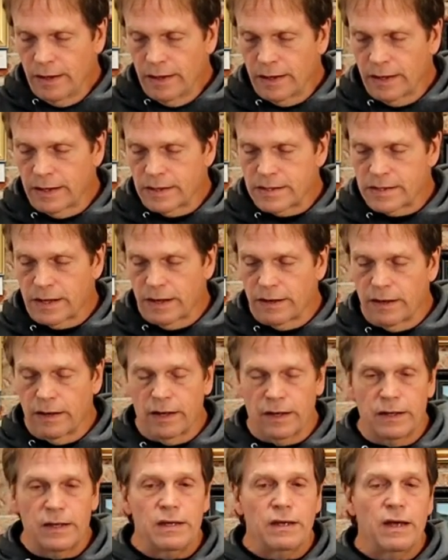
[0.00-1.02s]
It's a,
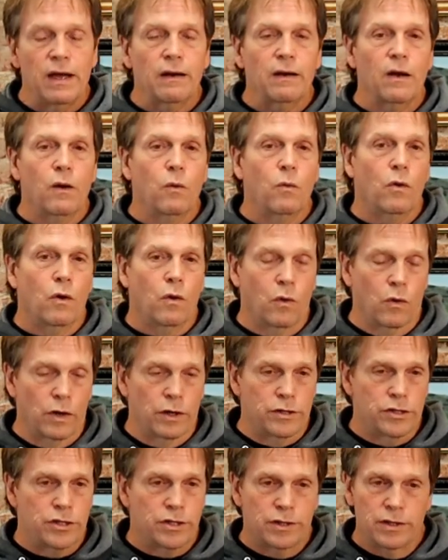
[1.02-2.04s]
a yellow
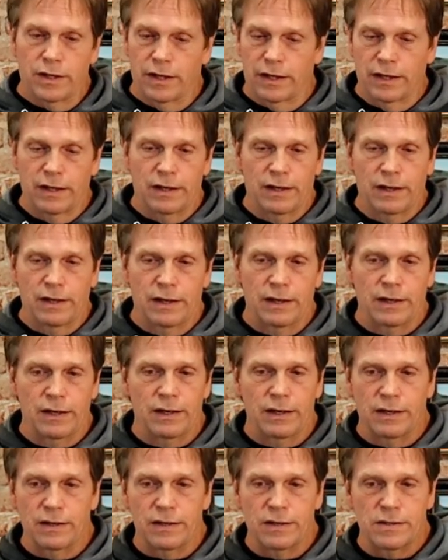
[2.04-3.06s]
orange, and it,
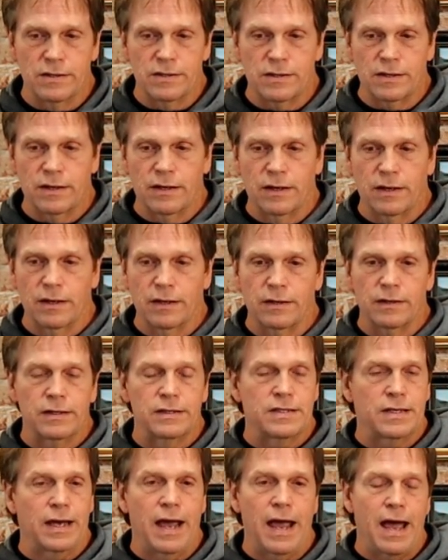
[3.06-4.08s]
it is uh,
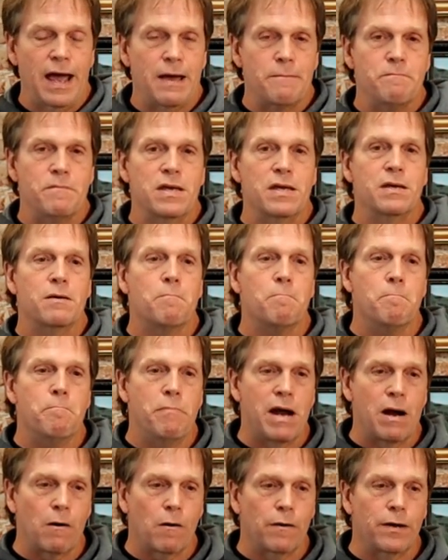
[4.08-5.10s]
cadmium
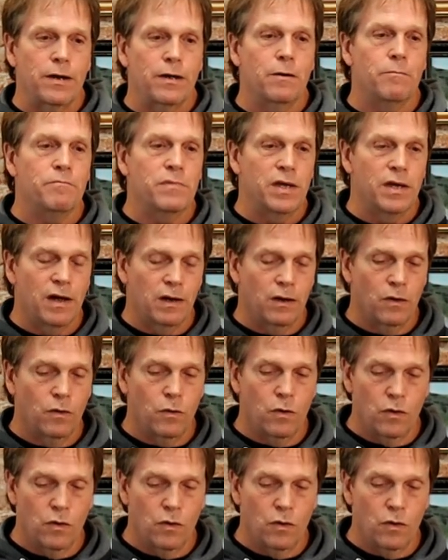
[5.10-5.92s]
barium yellow